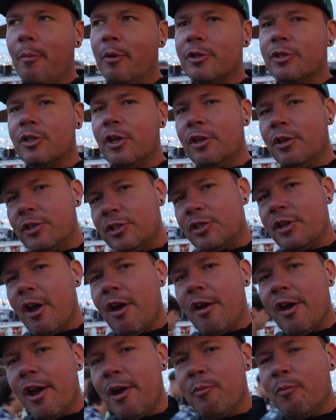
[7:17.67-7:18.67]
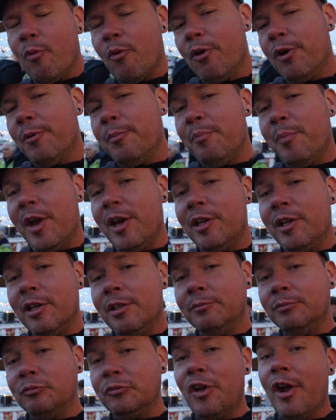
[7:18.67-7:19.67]
The Southern style have more
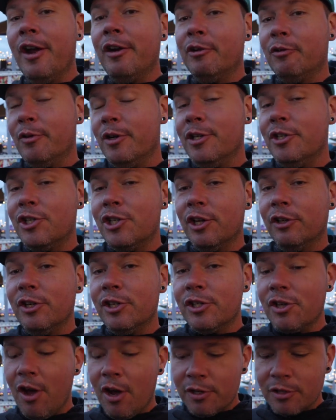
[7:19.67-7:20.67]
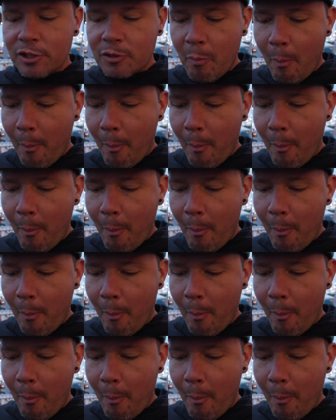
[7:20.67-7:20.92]
bacon and green chili sauce,